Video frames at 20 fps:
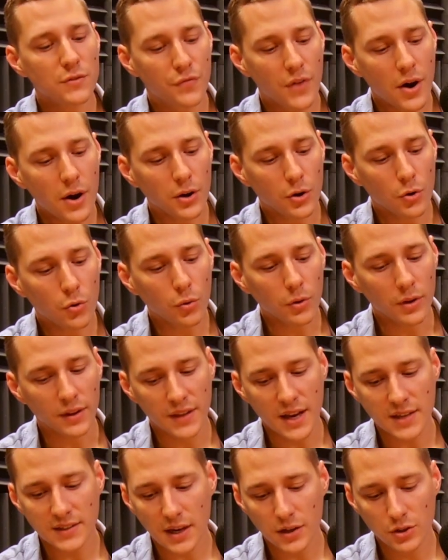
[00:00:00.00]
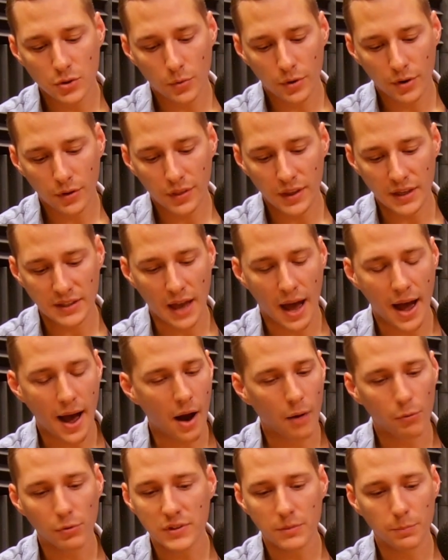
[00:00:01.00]
very cool, and that's actually one of the things
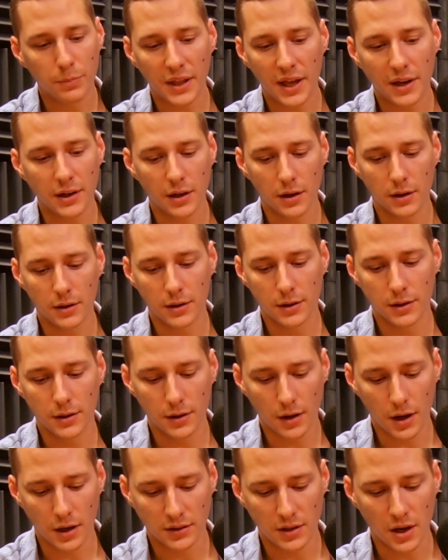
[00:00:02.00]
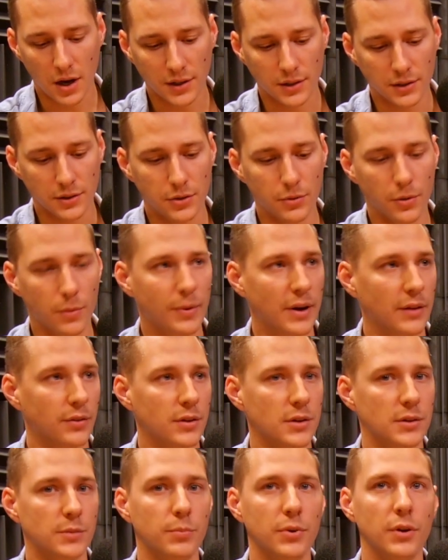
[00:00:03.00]
I wasn't planning on talking to you about
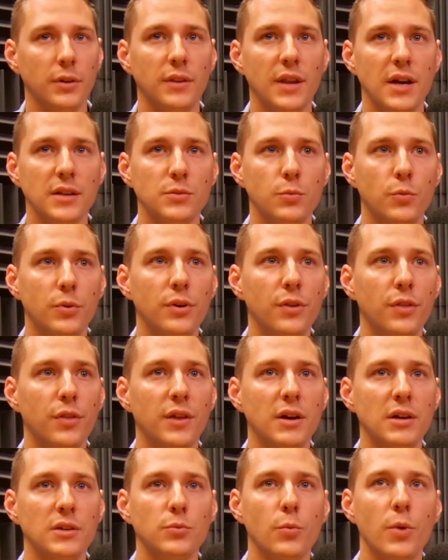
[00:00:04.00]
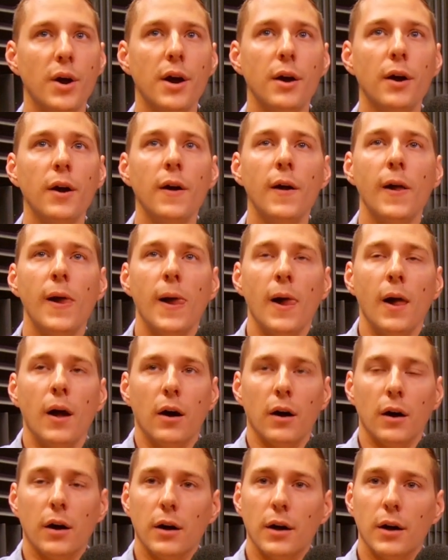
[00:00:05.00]
this, but that's one of the things where
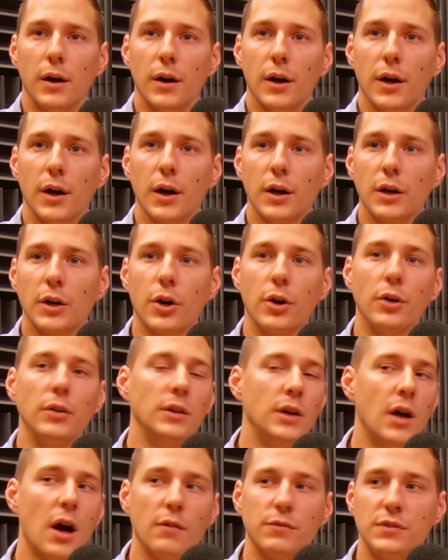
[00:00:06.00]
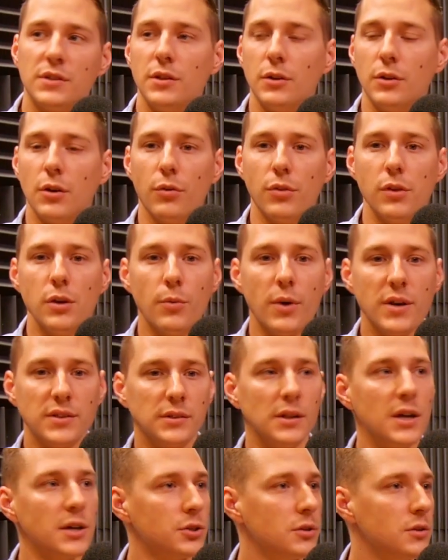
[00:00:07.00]
currently, obviously, the
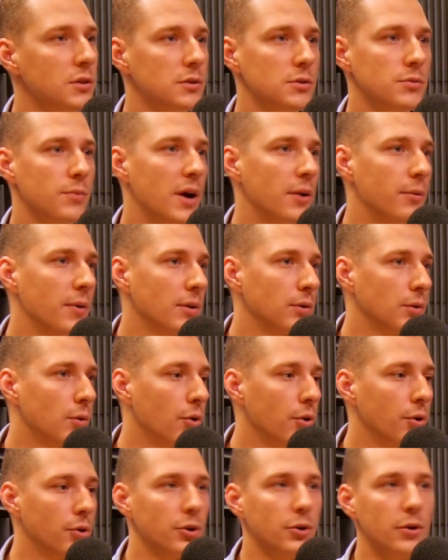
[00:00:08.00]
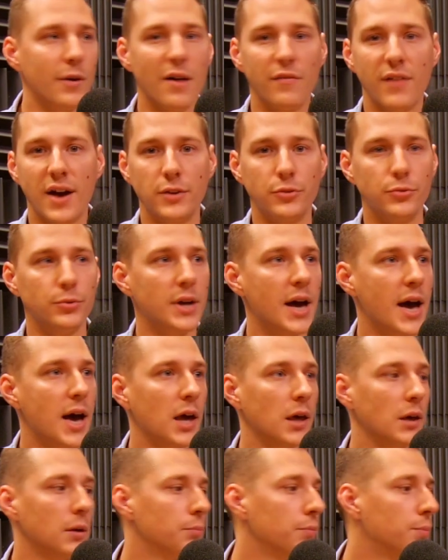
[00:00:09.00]
U.S. election is right around the corner. You have Andrew
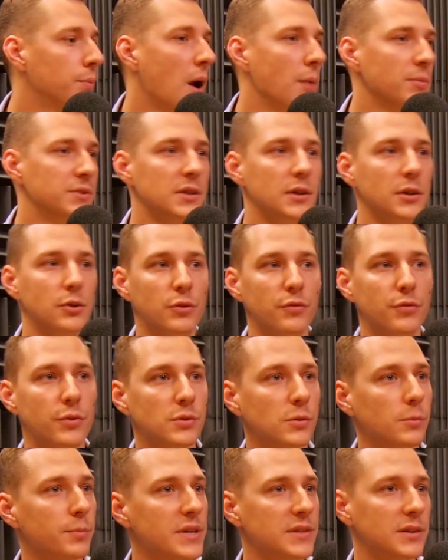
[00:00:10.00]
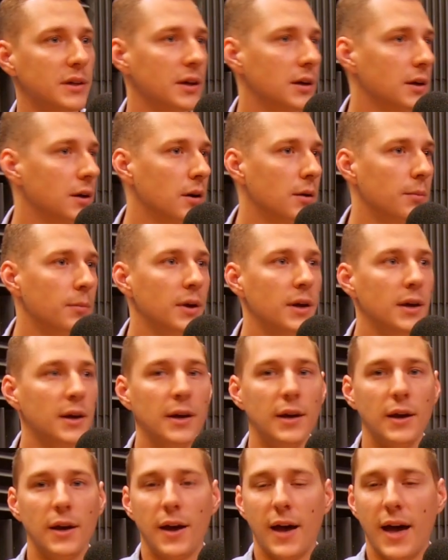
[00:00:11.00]
Yang promising universal basic income,
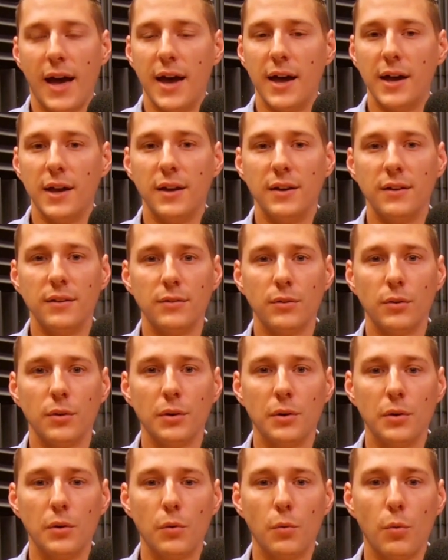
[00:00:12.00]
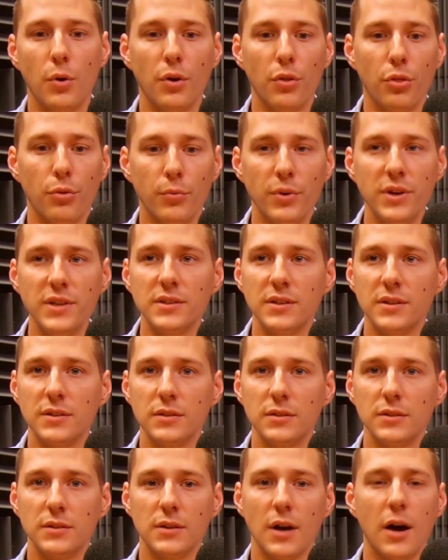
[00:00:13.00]
and one of the reasons,